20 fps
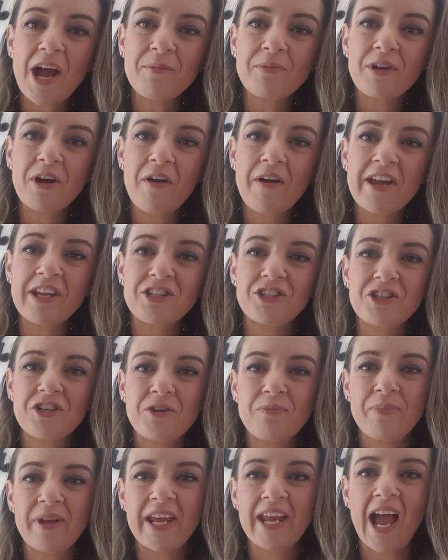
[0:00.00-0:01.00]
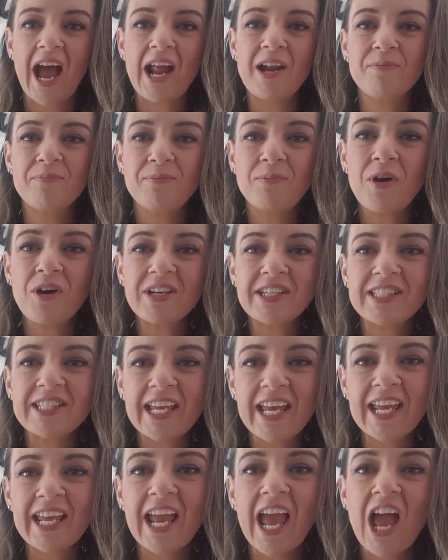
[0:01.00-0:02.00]
I'm going to be
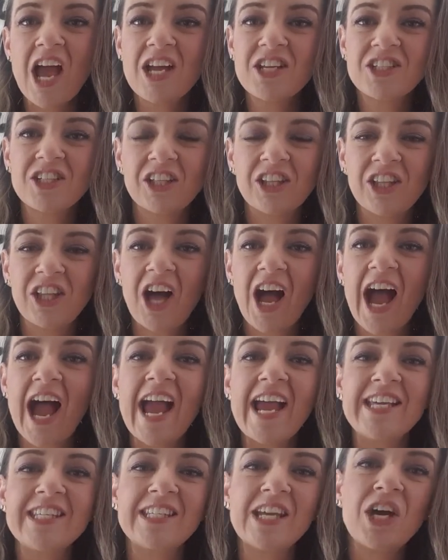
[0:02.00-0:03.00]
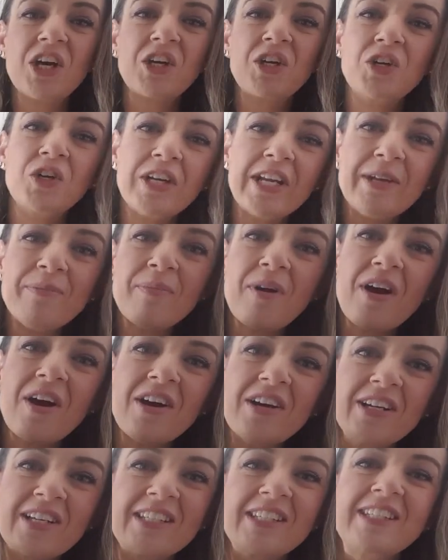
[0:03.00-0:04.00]
unboxing July's Goodie
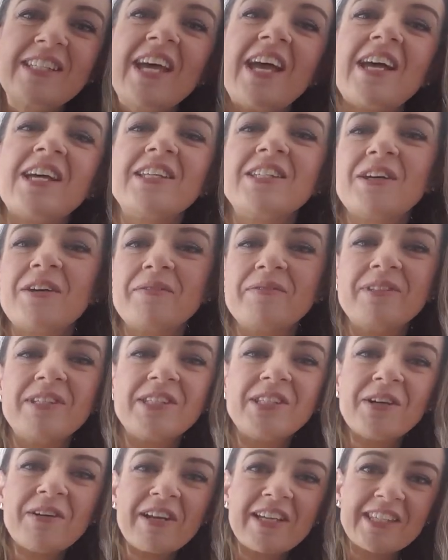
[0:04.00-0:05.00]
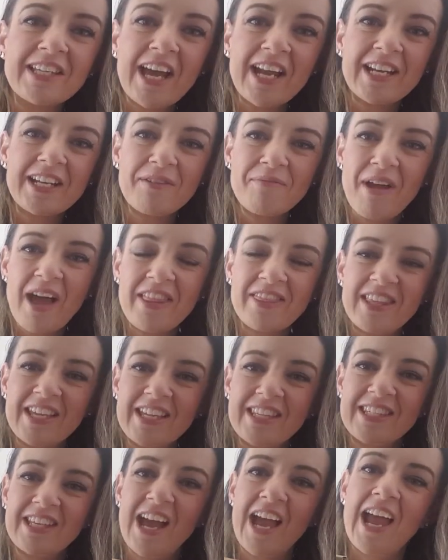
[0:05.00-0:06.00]
box. So I'm so excited about
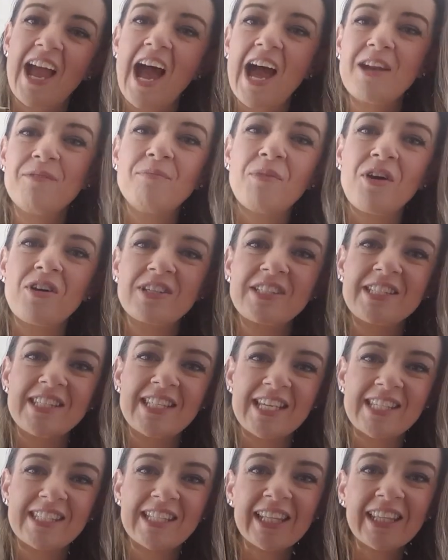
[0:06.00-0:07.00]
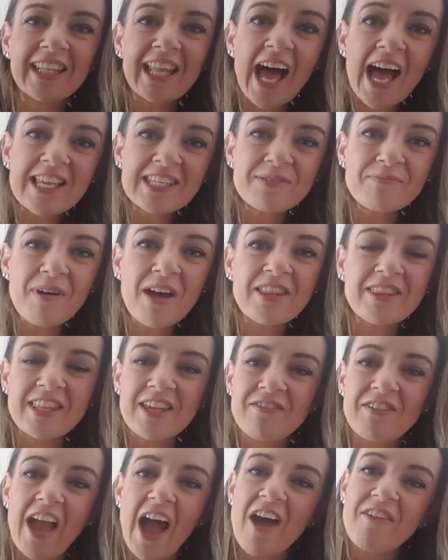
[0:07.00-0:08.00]
this. I unboxed this last month.
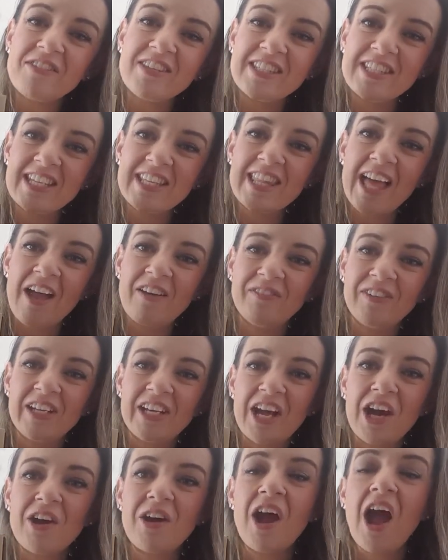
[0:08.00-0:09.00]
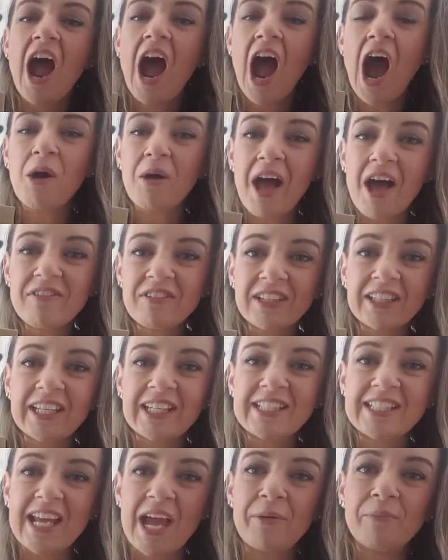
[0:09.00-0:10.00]
If you haven't seen that video, I'll have it
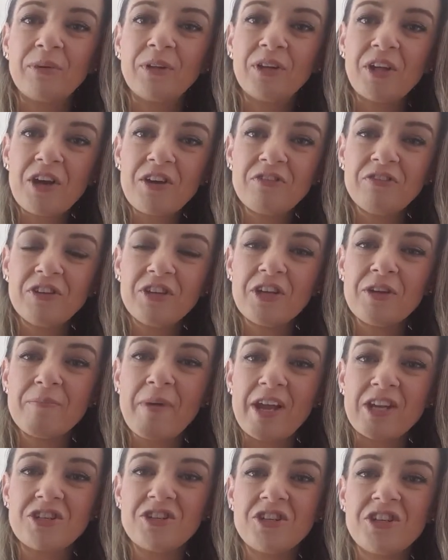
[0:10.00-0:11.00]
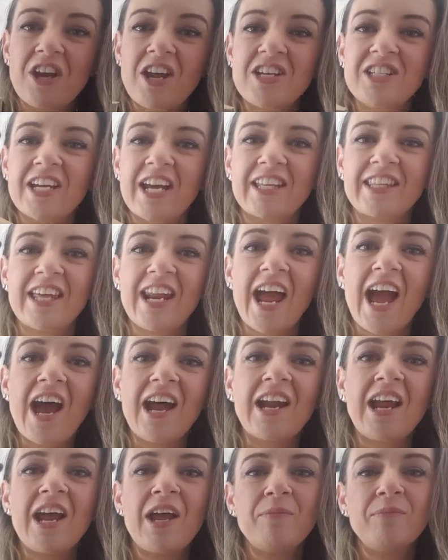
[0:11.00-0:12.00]
linked down below for you. Make sure you go check that
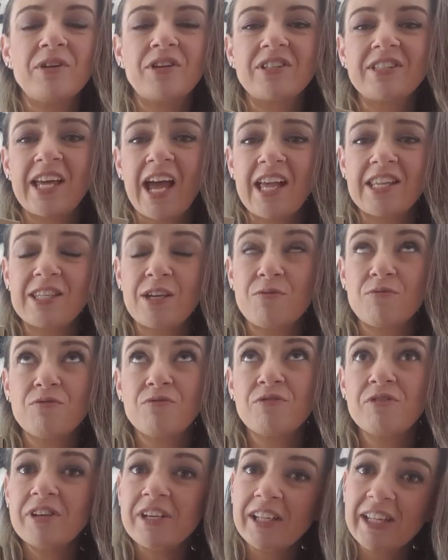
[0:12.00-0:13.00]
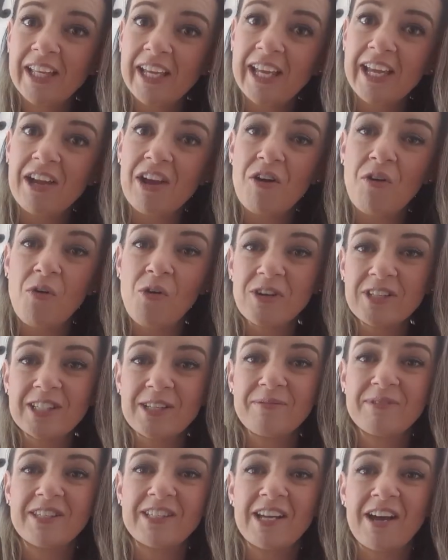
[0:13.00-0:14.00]
out because it has some really
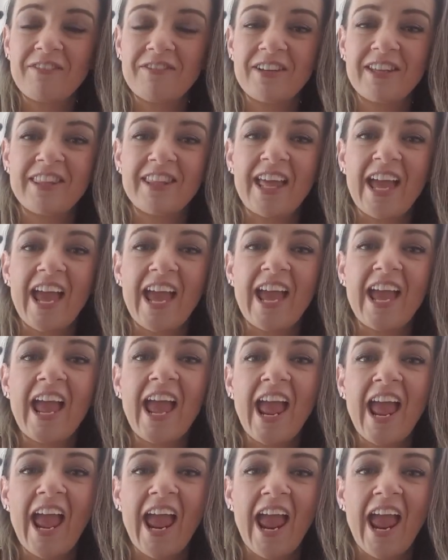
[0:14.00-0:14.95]
awesome stuff in there